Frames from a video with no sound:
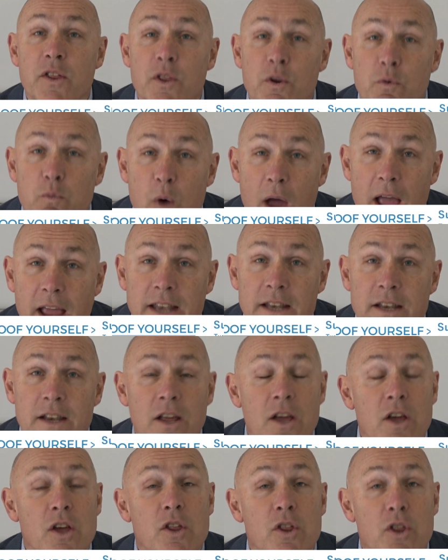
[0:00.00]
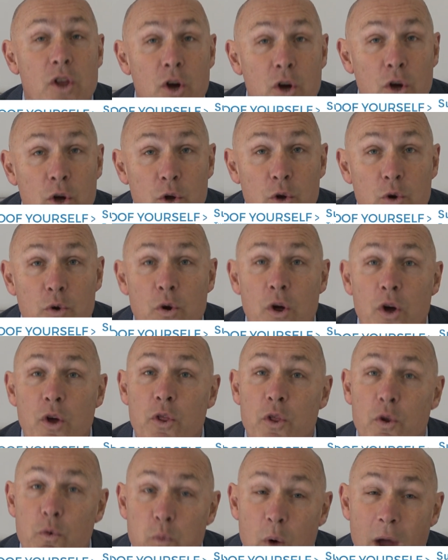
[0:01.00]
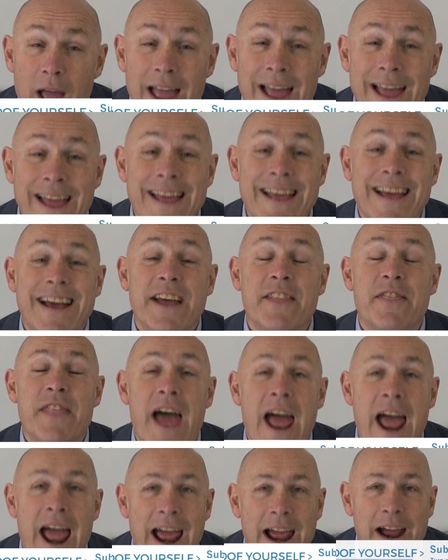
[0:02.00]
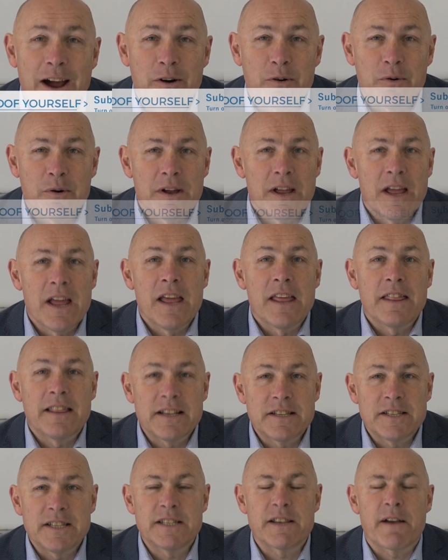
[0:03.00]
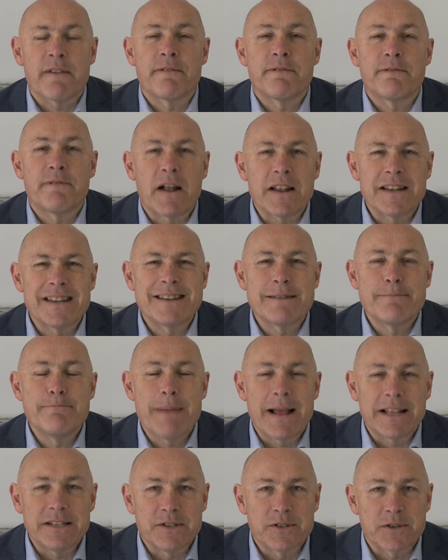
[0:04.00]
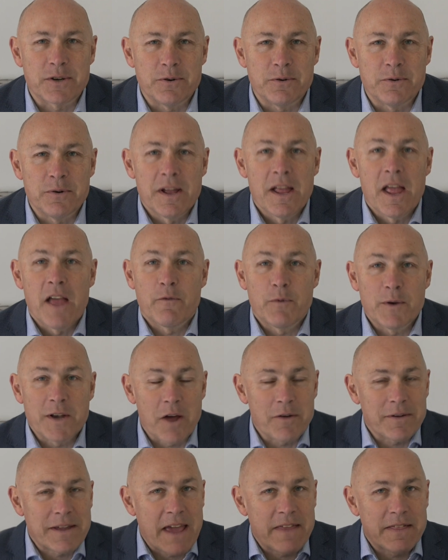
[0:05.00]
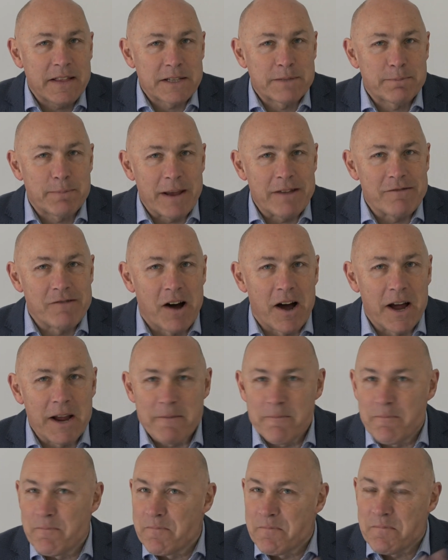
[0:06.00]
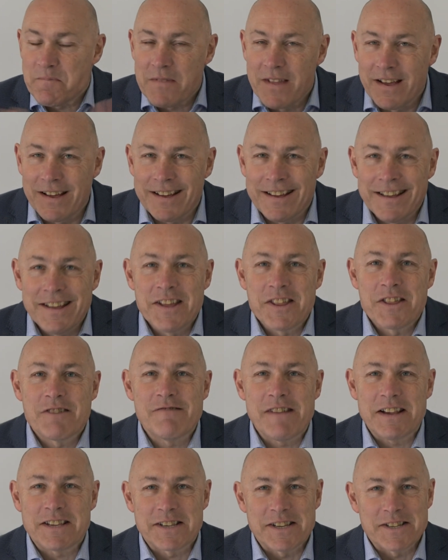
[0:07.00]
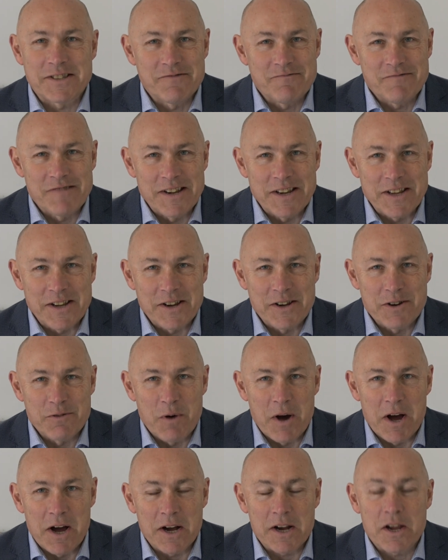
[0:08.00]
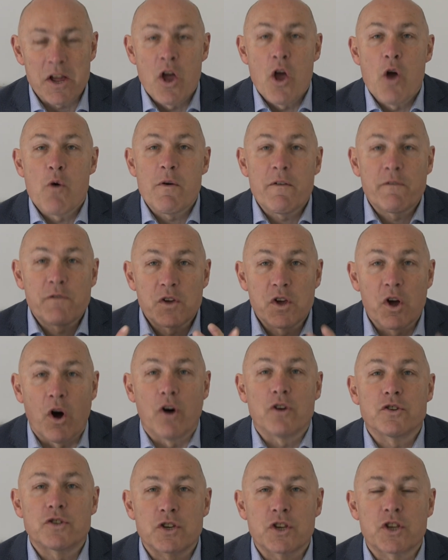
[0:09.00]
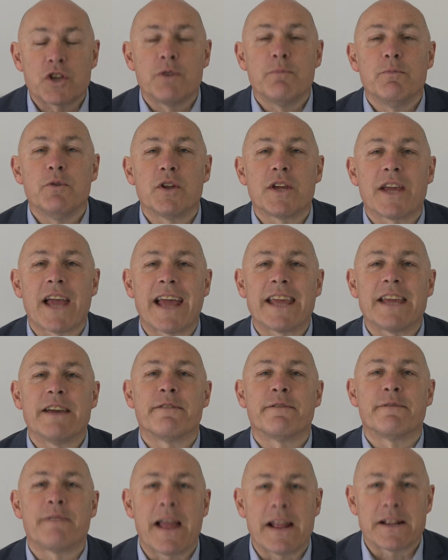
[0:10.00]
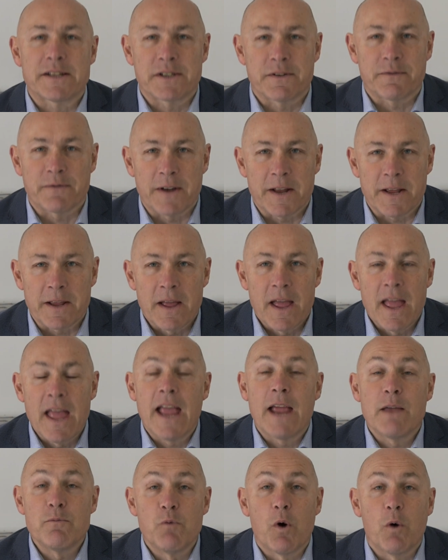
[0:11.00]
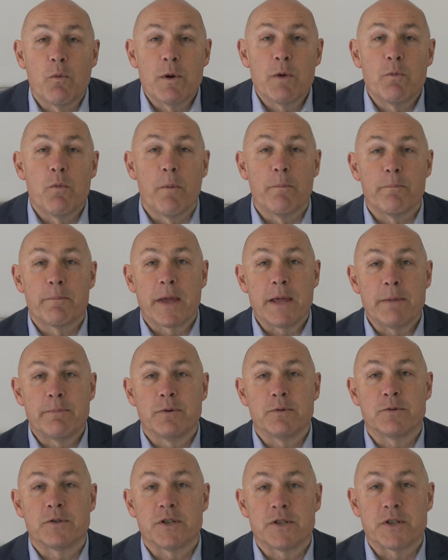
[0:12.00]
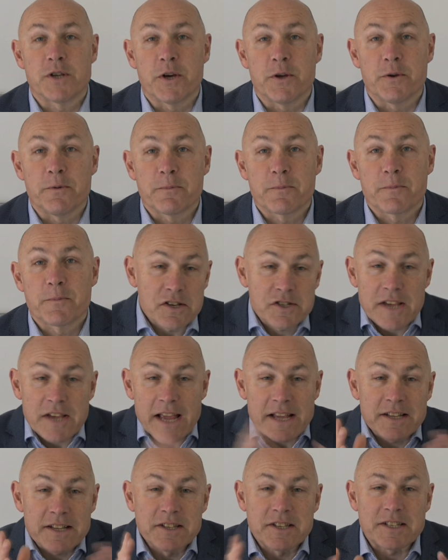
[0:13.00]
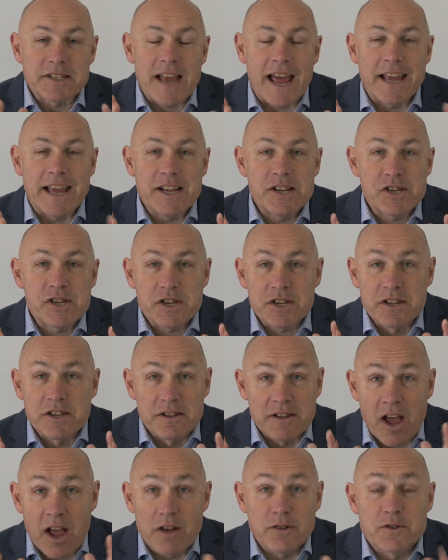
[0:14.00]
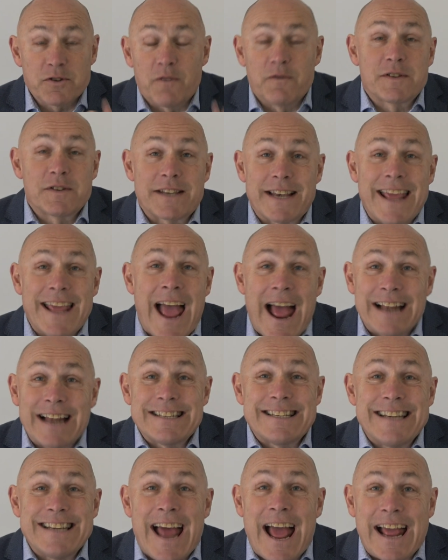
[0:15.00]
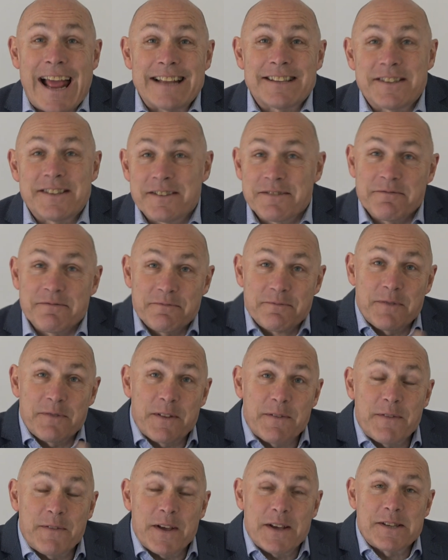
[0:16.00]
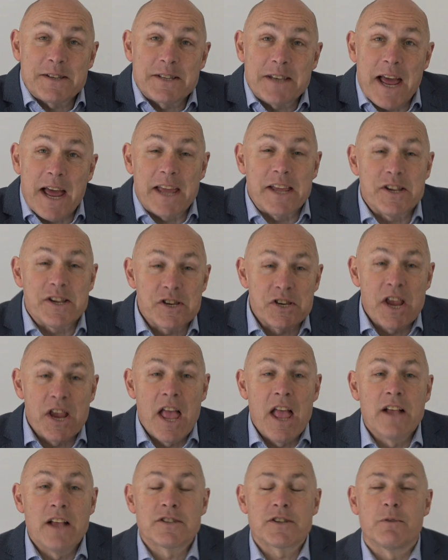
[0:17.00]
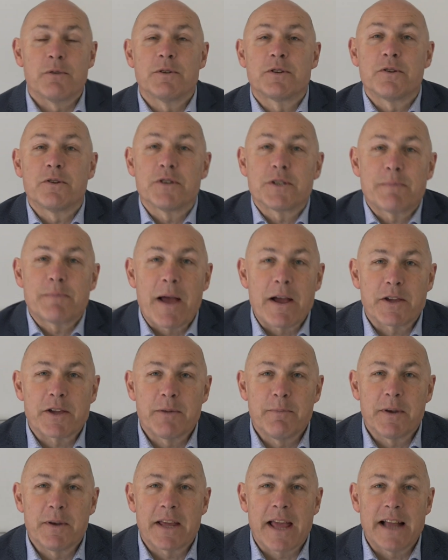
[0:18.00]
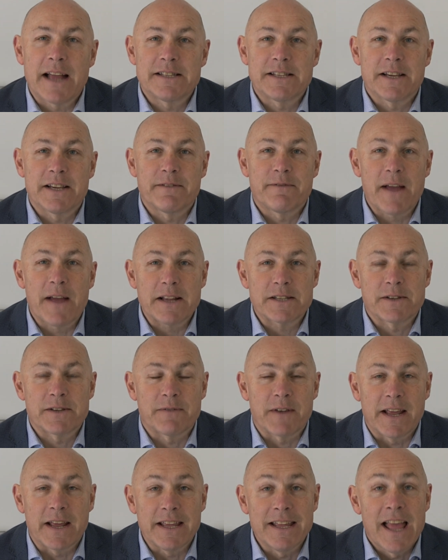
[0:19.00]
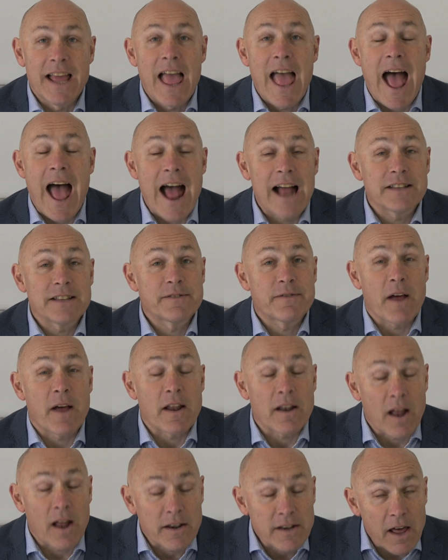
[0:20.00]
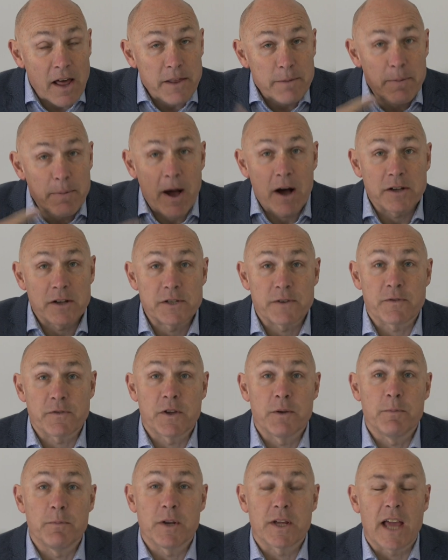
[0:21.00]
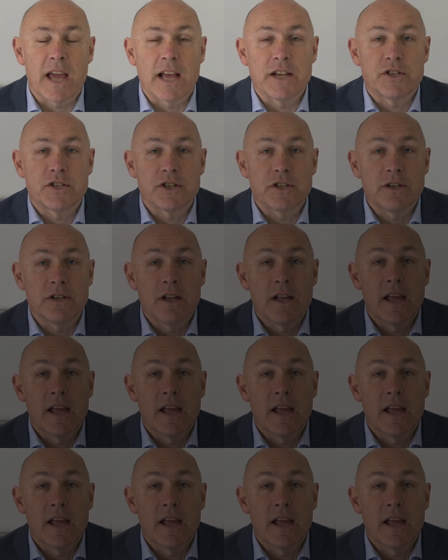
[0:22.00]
the when, the who, the where, and the how. This is fundamental. If we don't get this bit right, the rest isn't really going to work. We've got to communicate effectively in what we want people to do. The second stage goes obviously hand in hand with the first stage. So we talked about communicating effectively, and another part of communication